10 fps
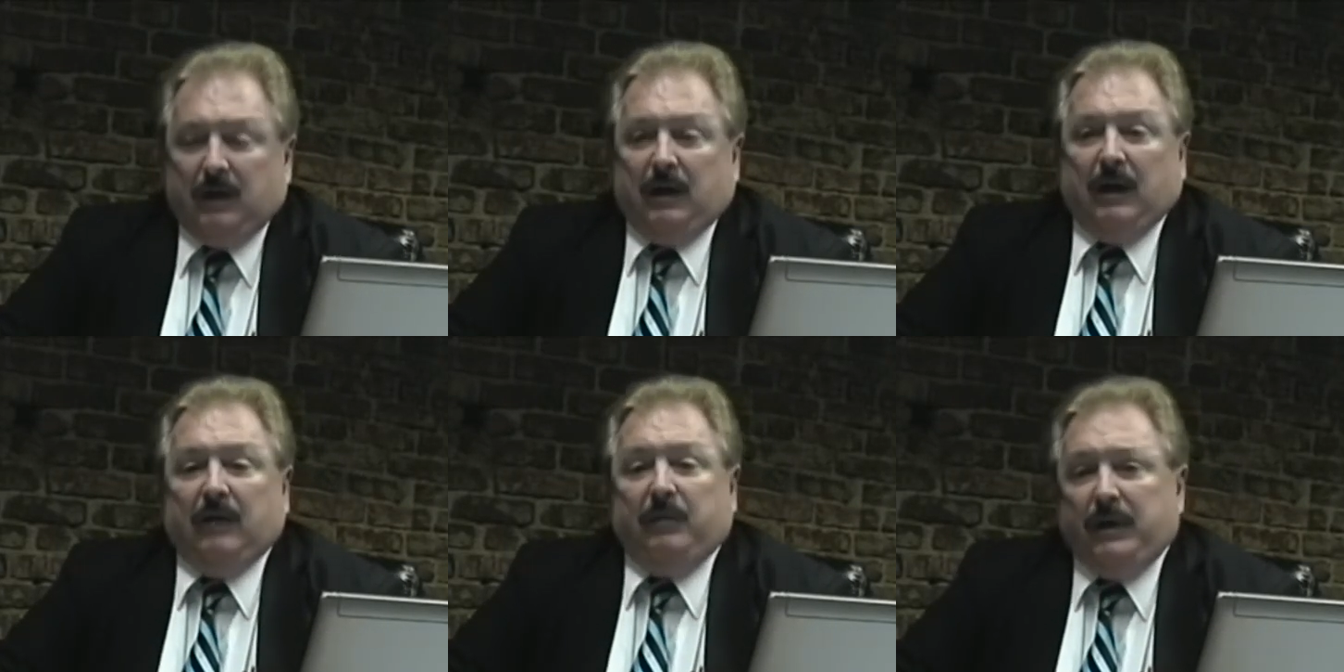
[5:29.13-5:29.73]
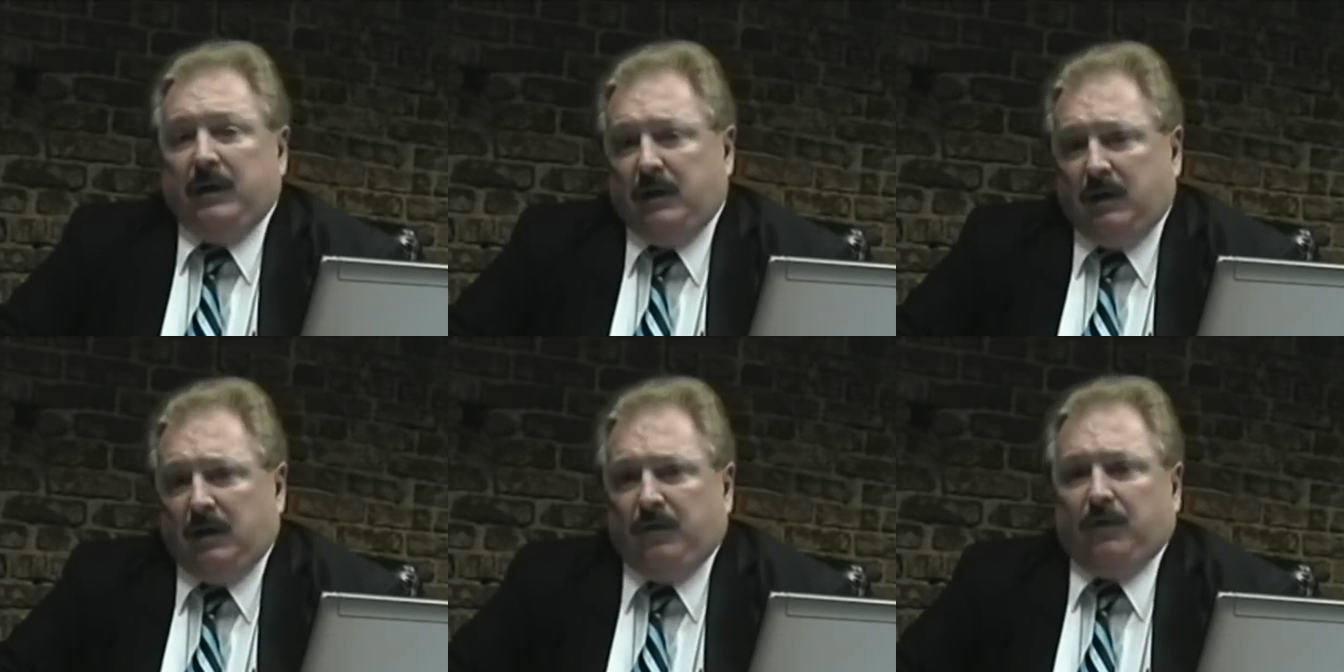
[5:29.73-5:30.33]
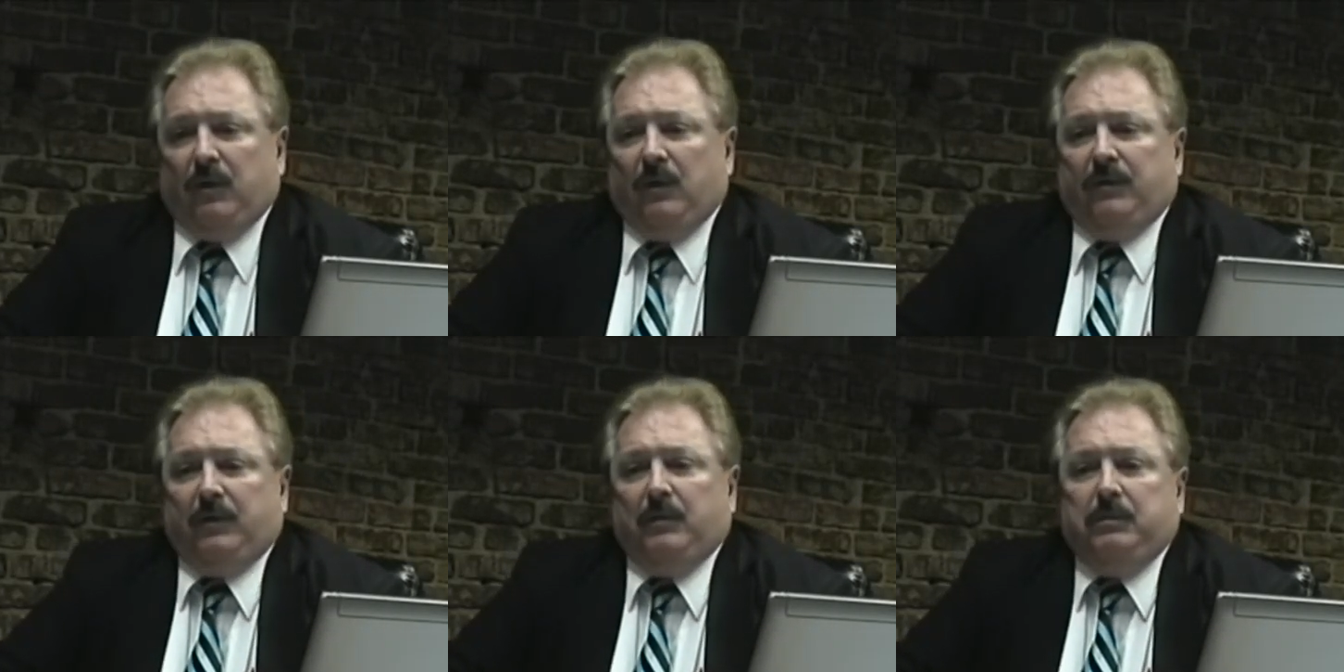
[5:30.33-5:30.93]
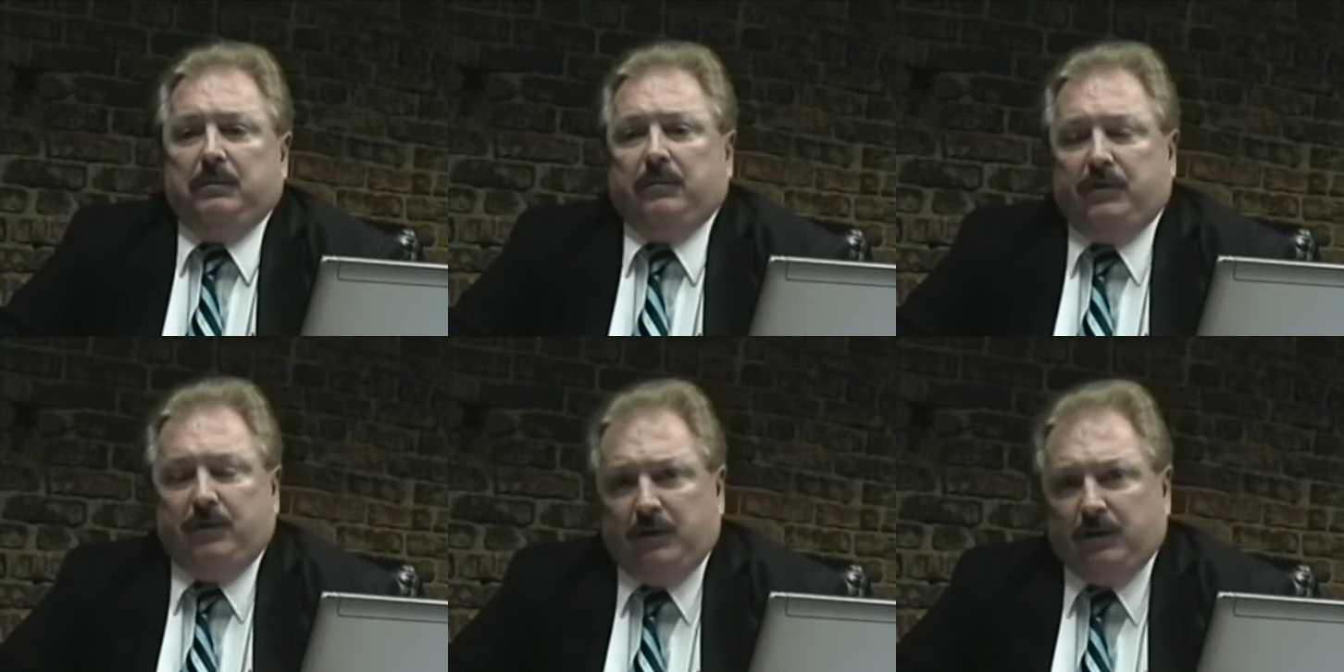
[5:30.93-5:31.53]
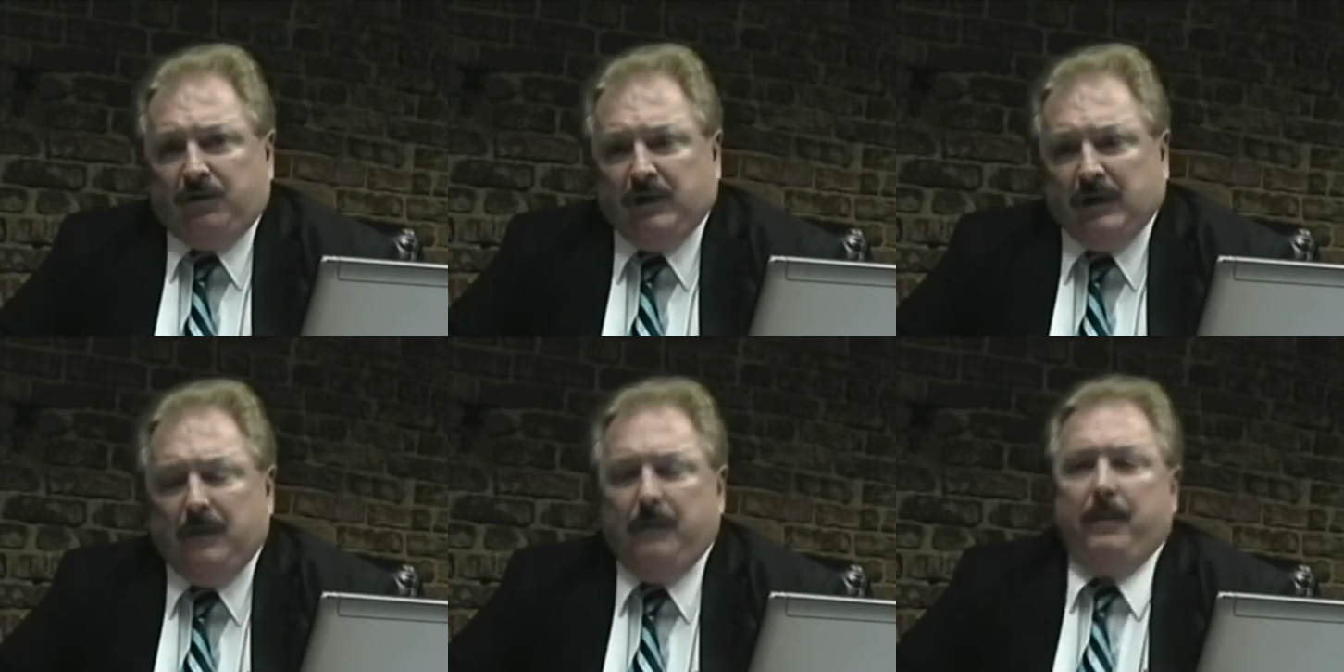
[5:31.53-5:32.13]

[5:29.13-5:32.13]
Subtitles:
I've been here for over 2 years now.